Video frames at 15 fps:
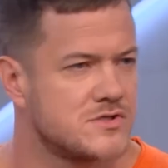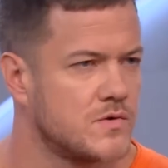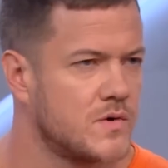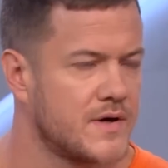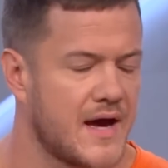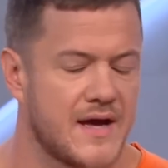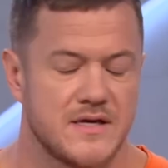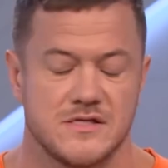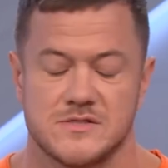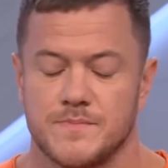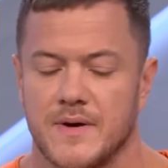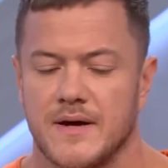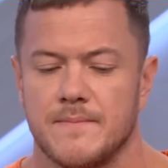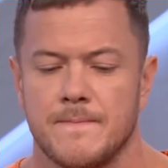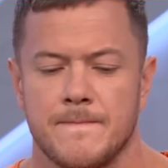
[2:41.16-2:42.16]
is who her dad is
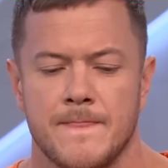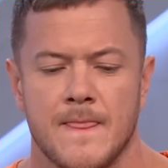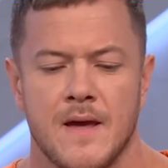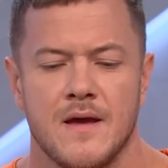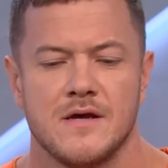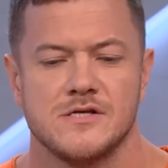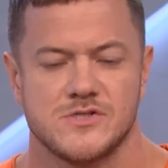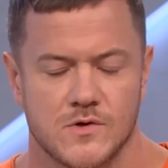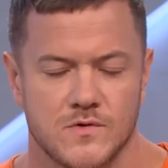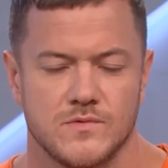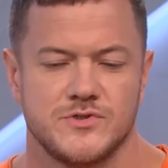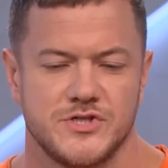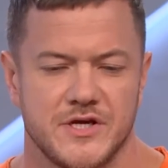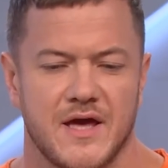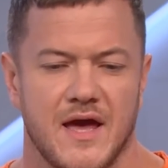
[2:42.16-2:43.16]
but yeah. so
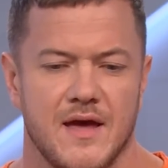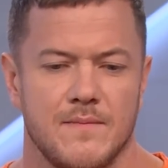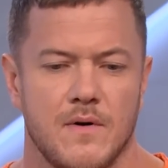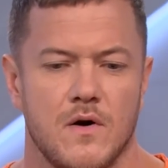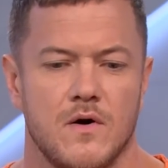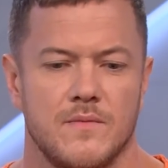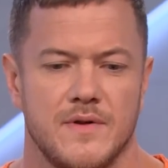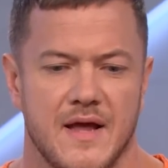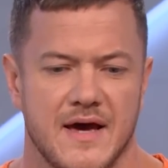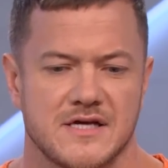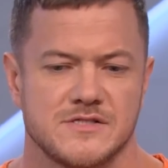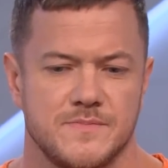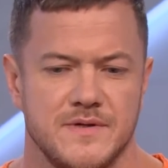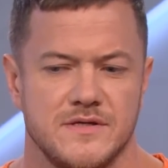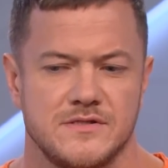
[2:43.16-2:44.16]
she came home and
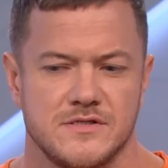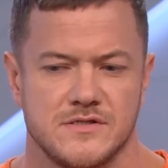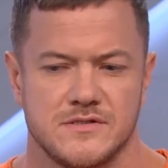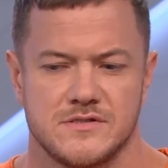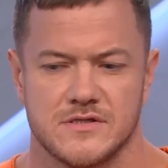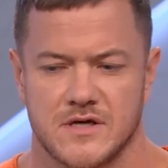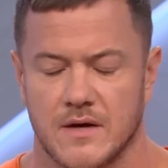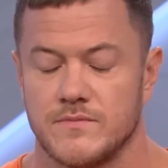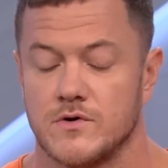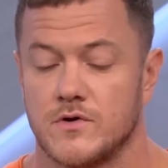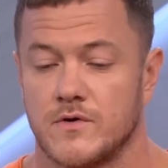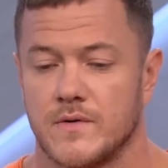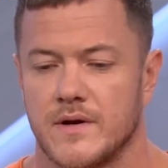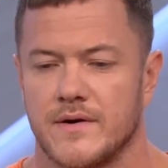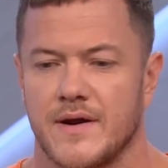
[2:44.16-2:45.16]
asked me to to come do
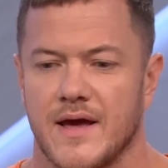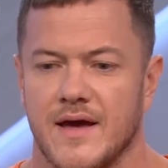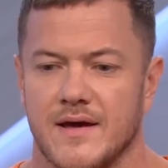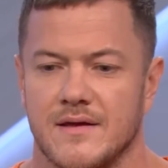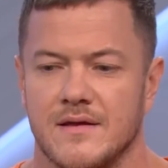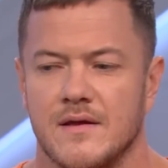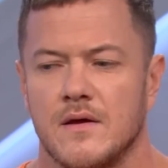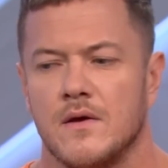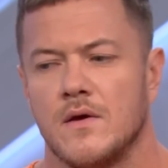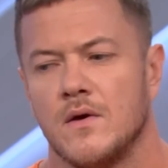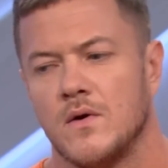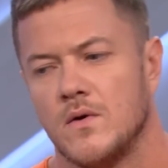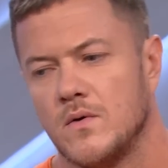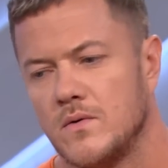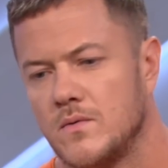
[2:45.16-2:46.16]
career day
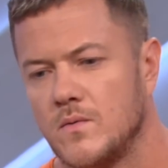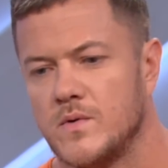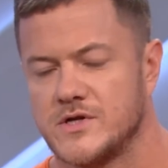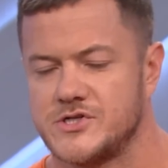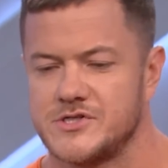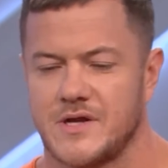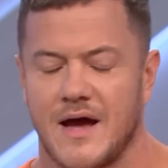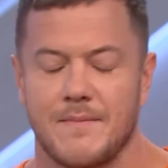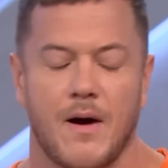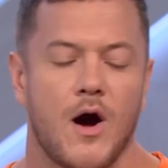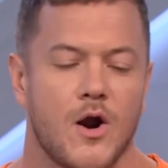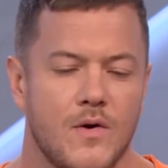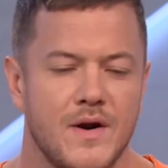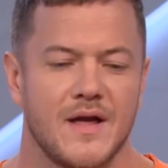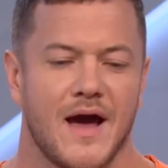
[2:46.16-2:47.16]
which I'm
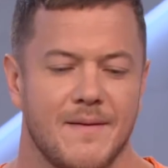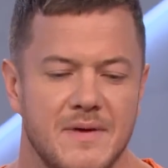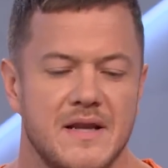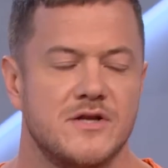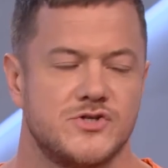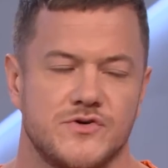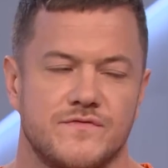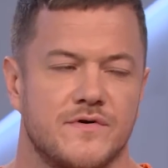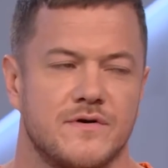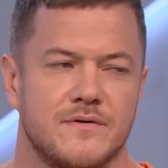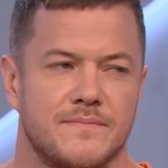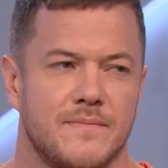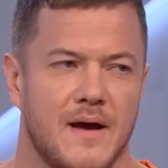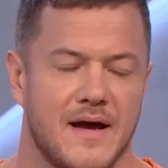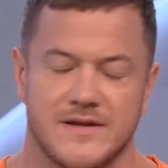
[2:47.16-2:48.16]
already, I'm an
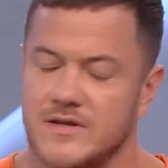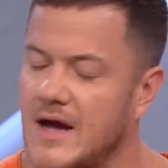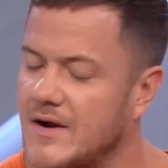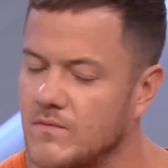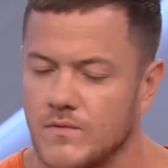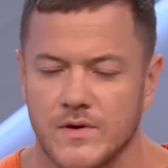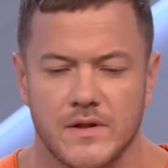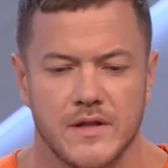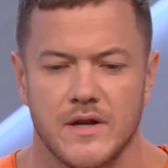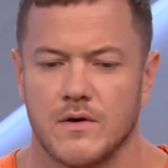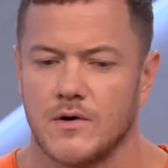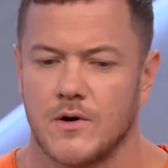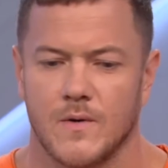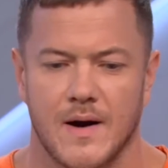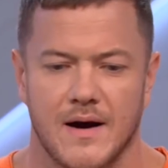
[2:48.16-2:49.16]
introvert. I, I really
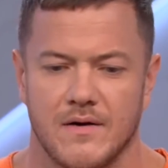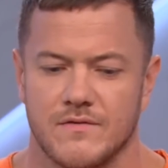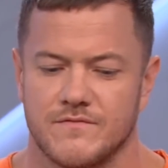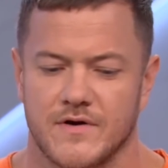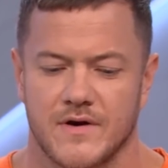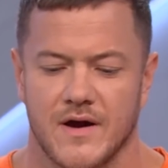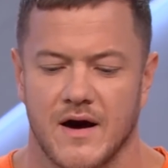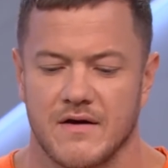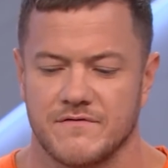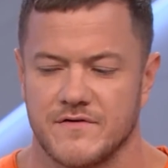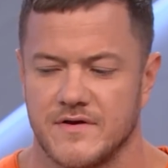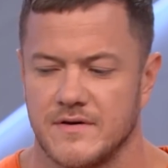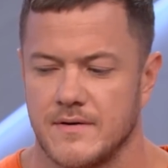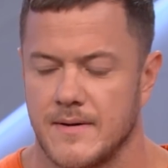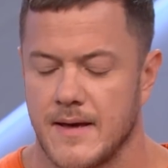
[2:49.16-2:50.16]
don't go out very
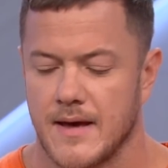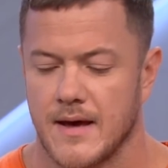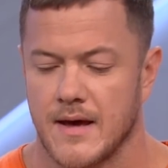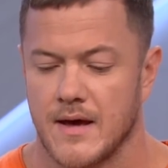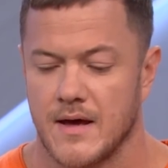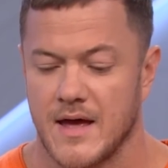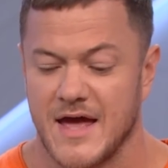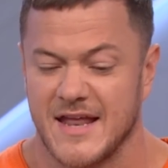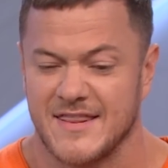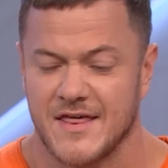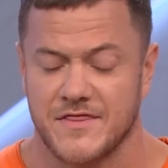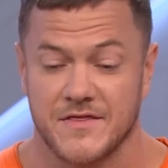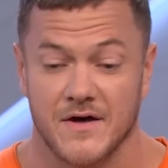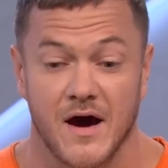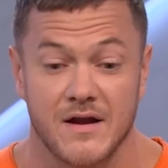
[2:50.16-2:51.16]
often. Uh, and
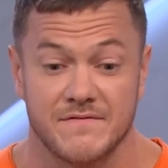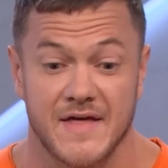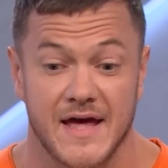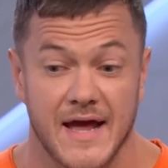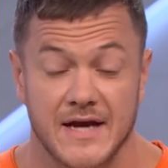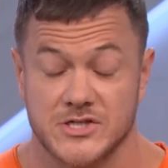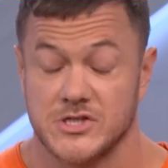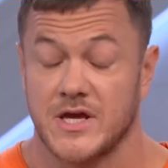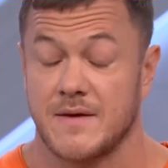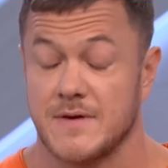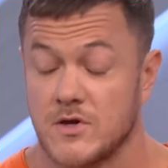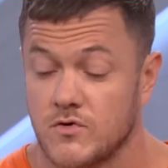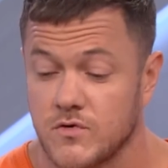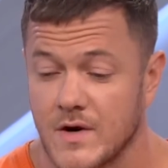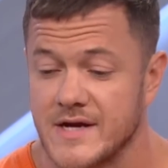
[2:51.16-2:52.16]
the thought of that actually gave
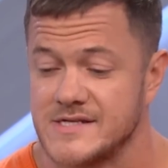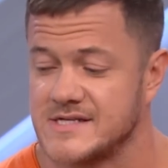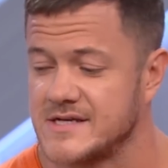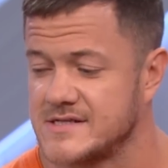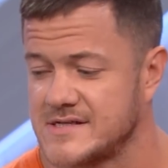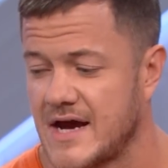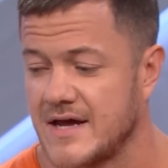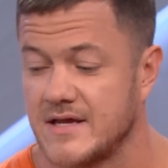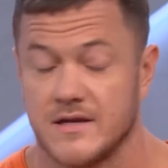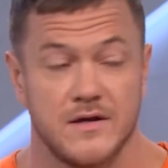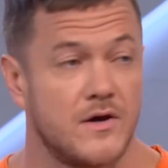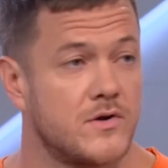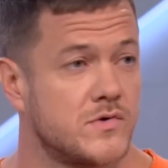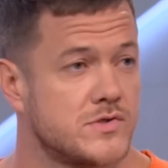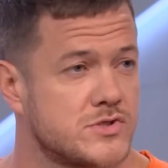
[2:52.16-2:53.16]
me crazy anxiety to
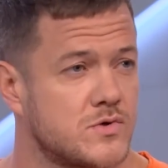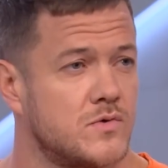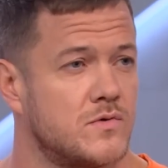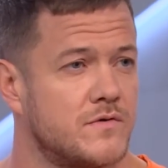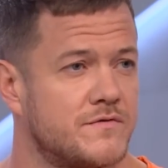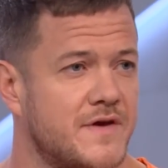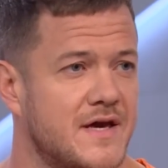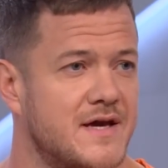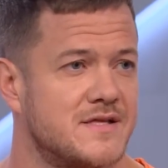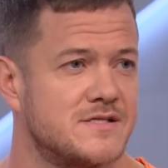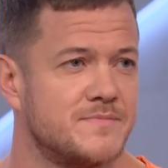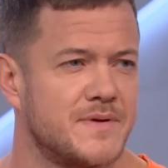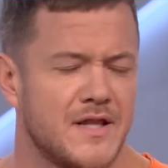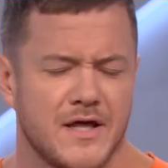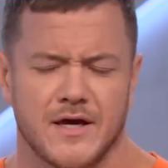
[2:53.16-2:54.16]
go to a school of kids
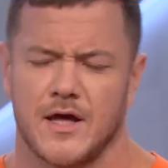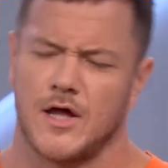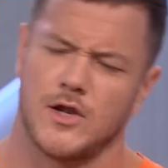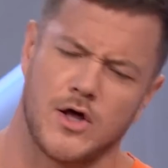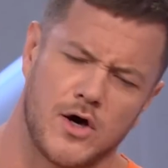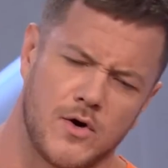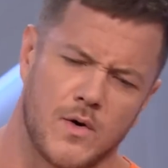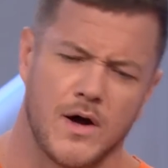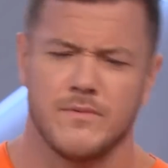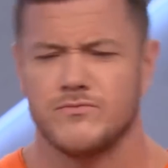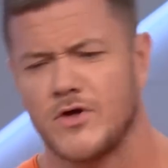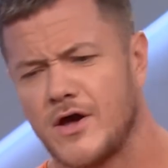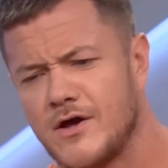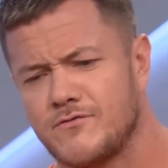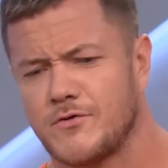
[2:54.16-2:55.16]
and be like, hello, I'm
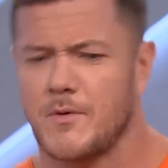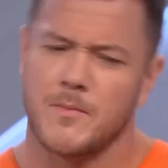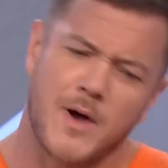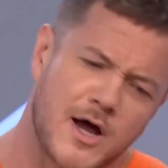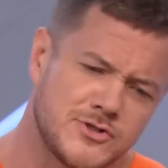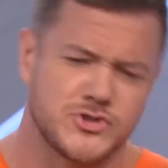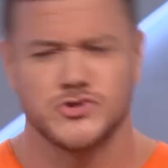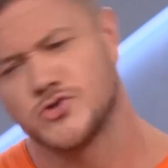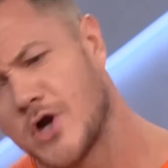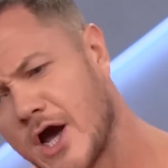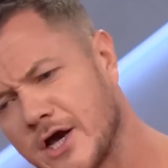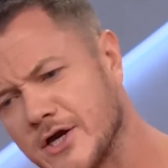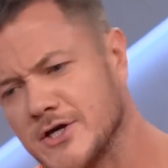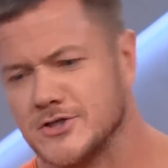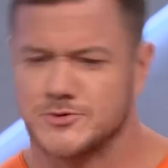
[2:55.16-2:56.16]
Dan from Imagine
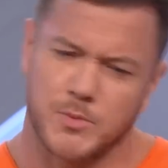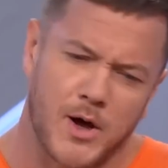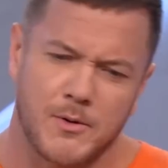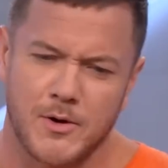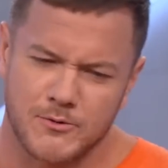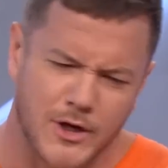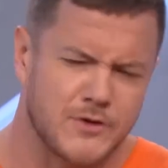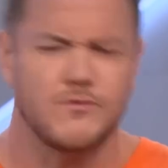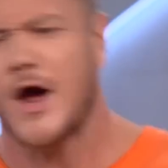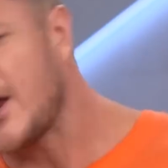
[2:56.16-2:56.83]
Dragons, blah, blah, blah, like